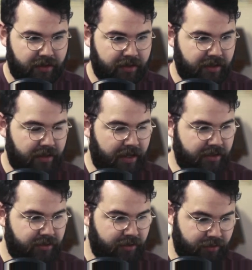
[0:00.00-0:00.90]
Hit
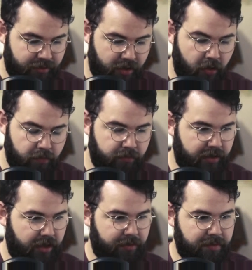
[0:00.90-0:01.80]
enter. Oh,
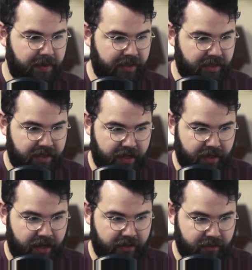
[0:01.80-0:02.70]
I got to reread it
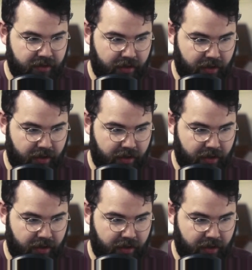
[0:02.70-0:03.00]
again.